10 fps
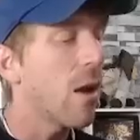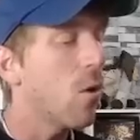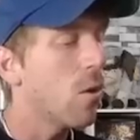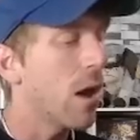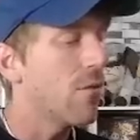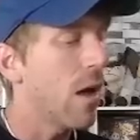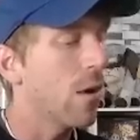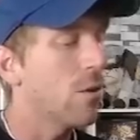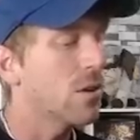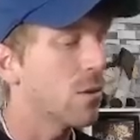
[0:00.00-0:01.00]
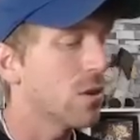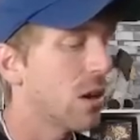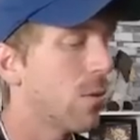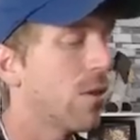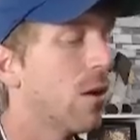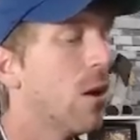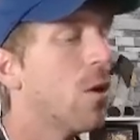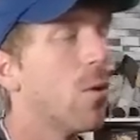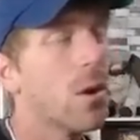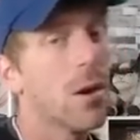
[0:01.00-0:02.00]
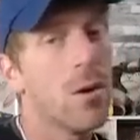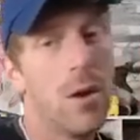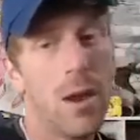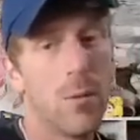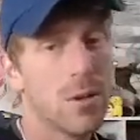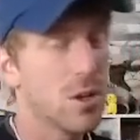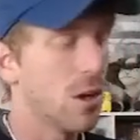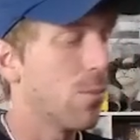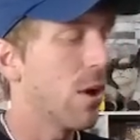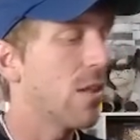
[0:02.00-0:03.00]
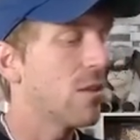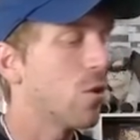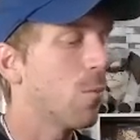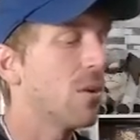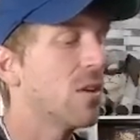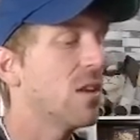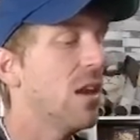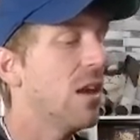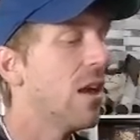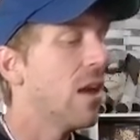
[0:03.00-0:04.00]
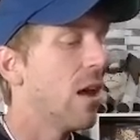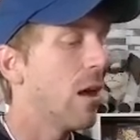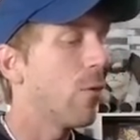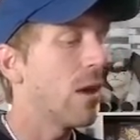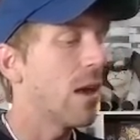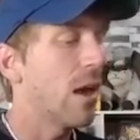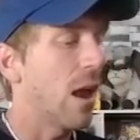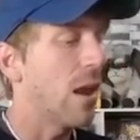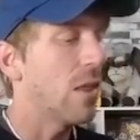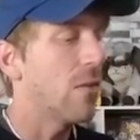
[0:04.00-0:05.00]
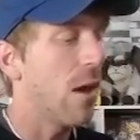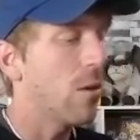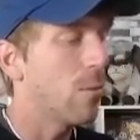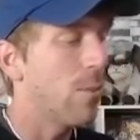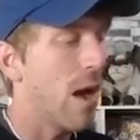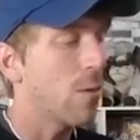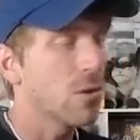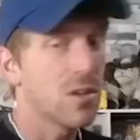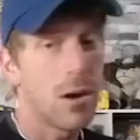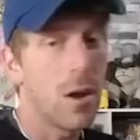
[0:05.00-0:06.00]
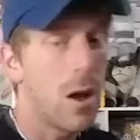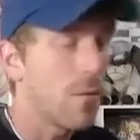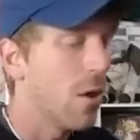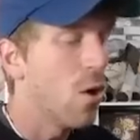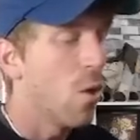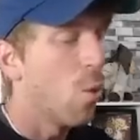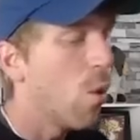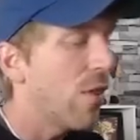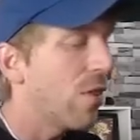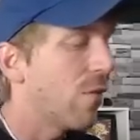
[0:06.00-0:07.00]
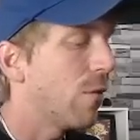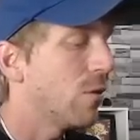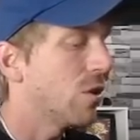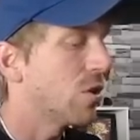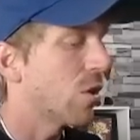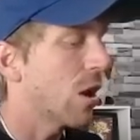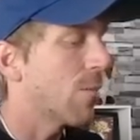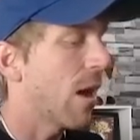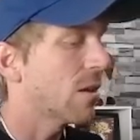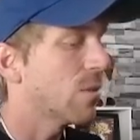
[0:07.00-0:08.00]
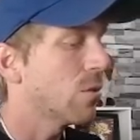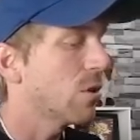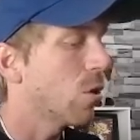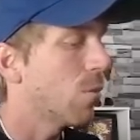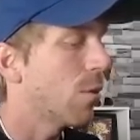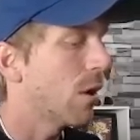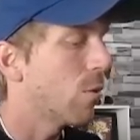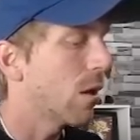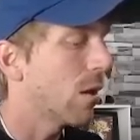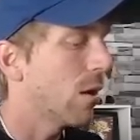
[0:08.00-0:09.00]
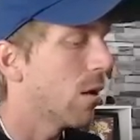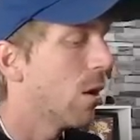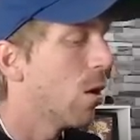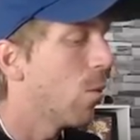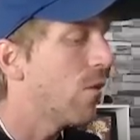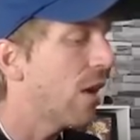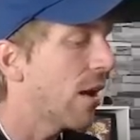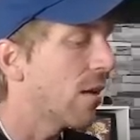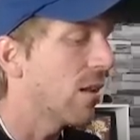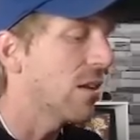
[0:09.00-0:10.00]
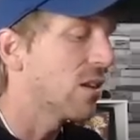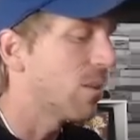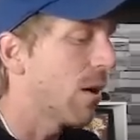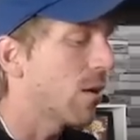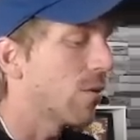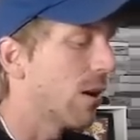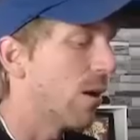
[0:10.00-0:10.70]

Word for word: a whole lot of value associated with it. We're going to go ahead and we're just going to break these open to see if we can get any of the value back. We'll start off with the Fusion Strike packs. And we'll just go pretty quickly here. We've gotten an Elesa's Sparkle right